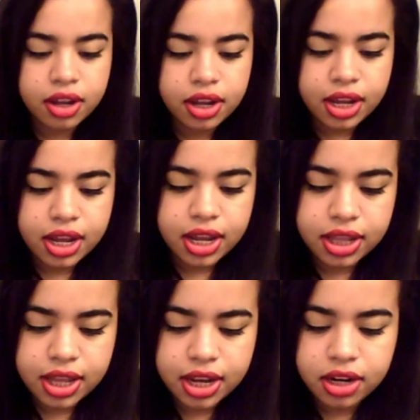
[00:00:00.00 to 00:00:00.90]
And
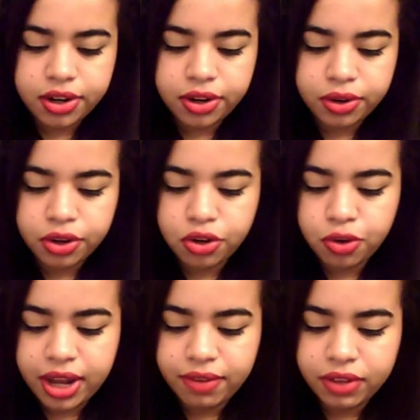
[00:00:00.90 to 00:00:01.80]
then, you know, you do
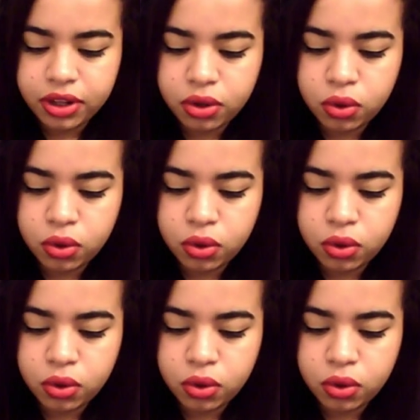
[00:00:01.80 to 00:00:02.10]
have the